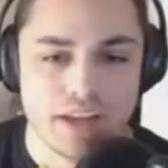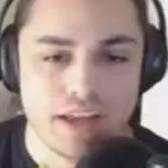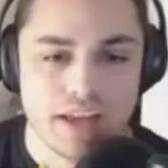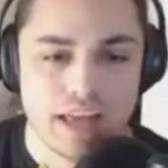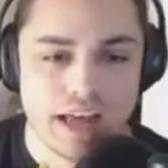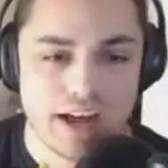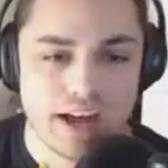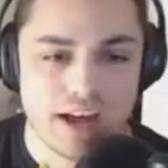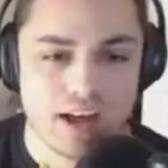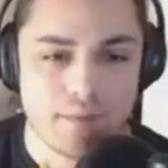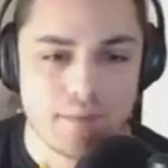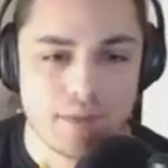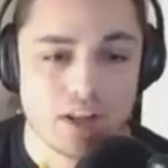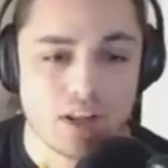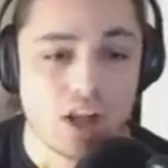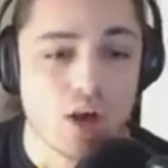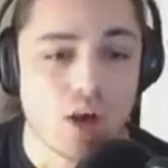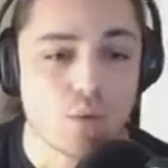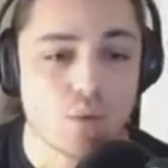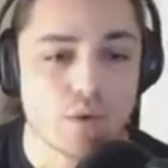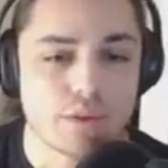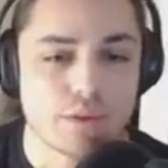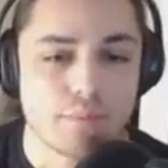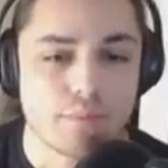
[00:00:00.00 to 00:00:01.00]
Um,
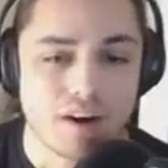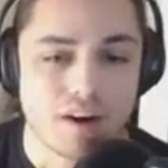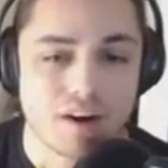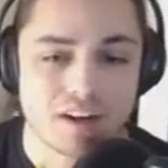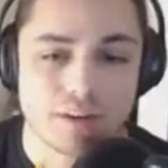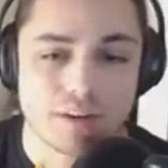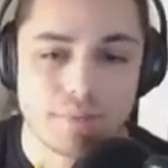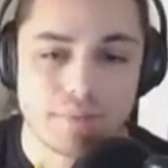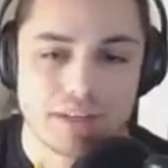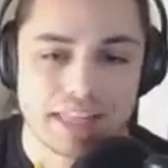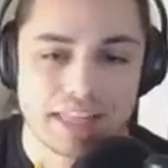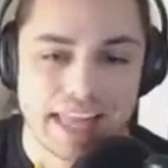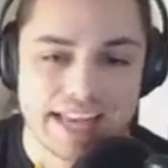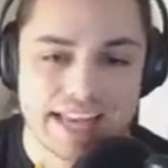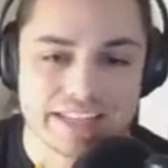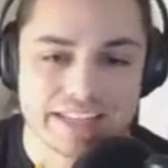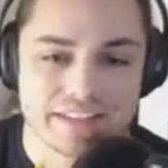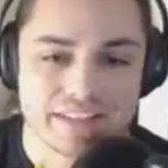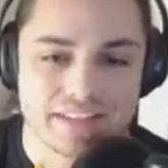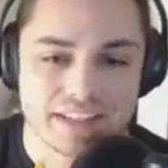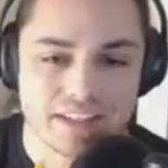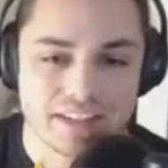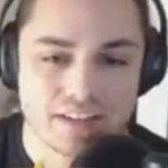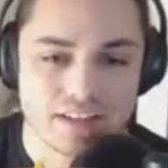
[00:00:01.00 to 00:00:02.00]
along with Mark
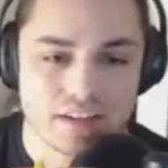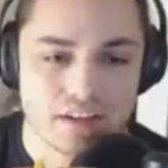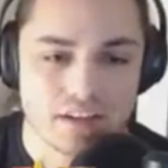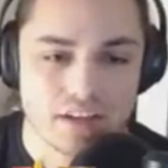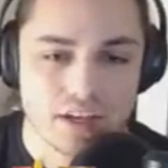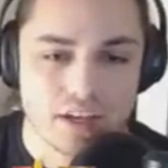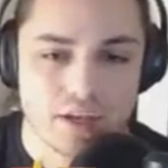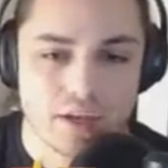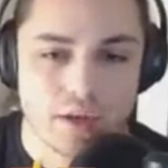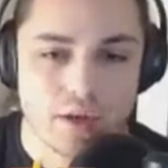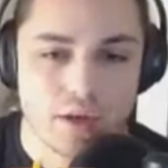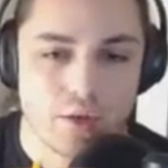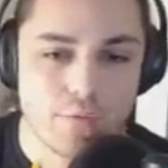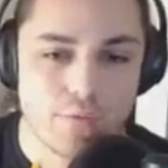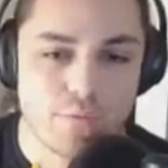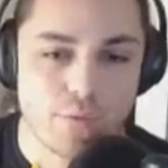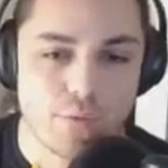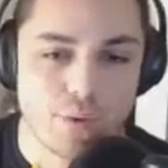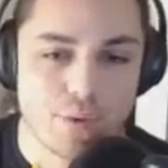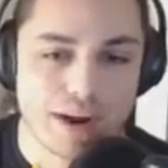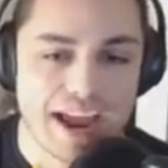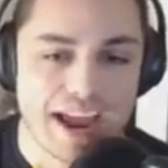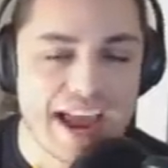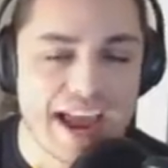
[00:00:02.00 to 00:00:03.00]
Melancon
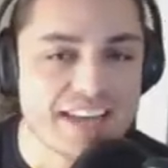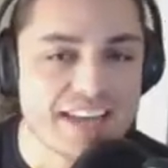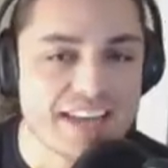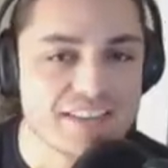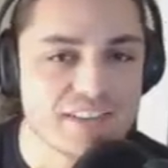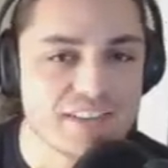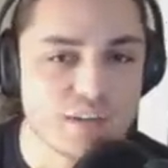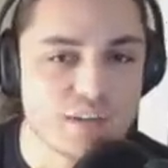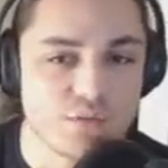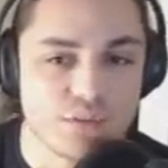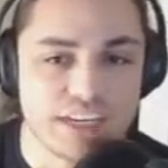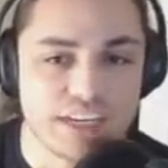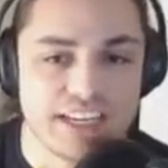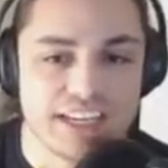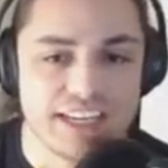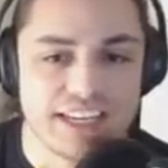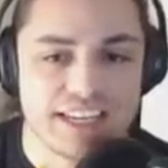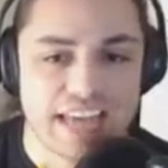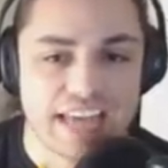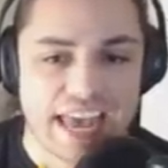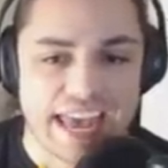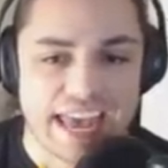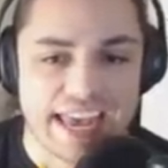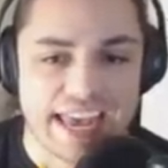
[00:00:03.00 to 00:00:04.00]
for Addison
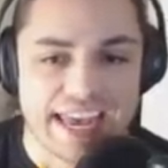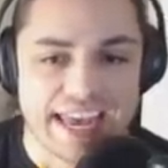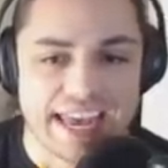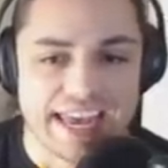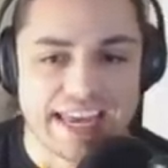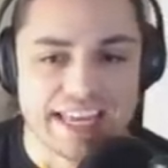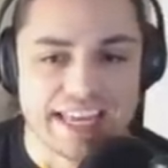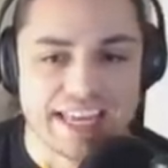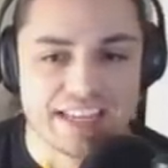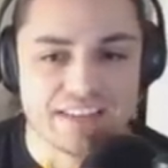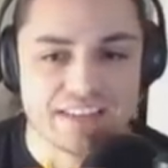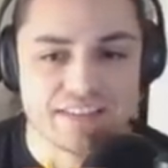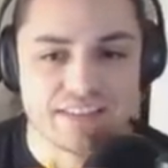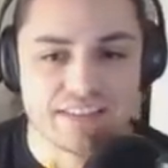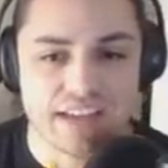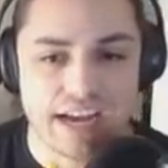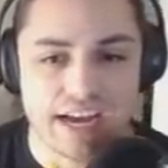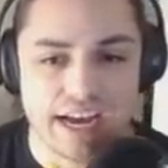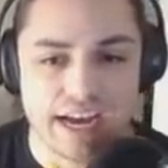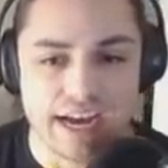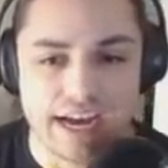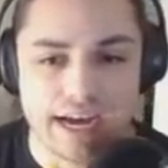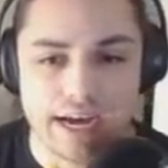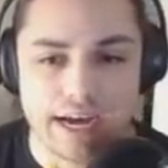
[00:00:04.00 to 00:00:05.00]
Reed and
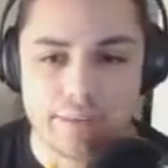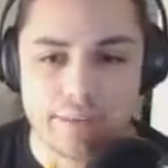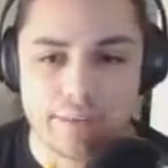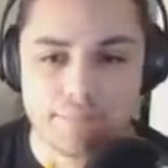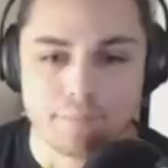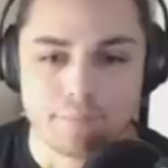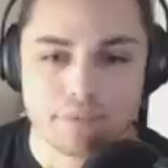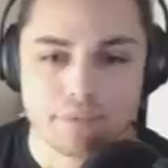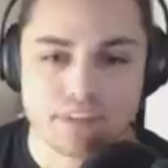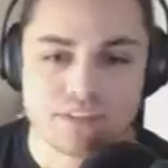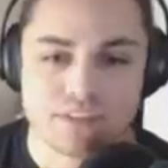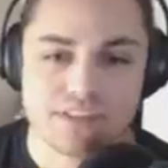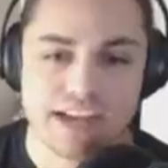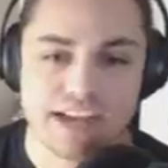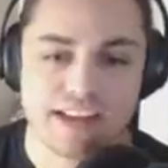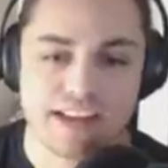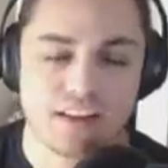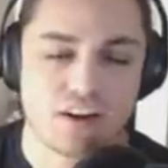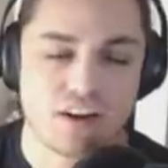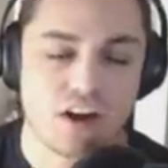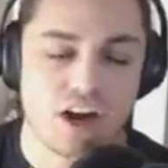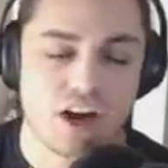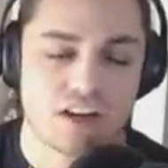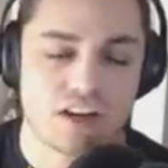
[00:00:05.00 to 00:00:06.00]
um,
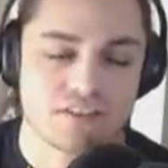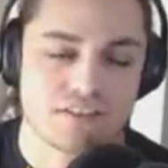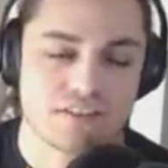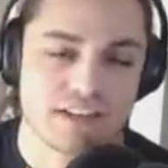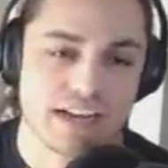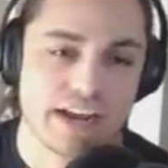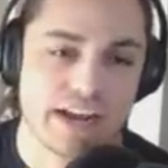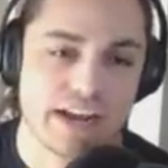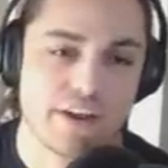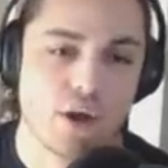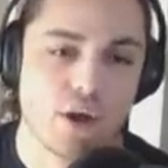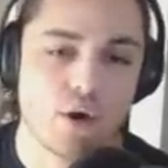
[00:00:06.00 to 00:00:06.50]
Tyler Austin. I know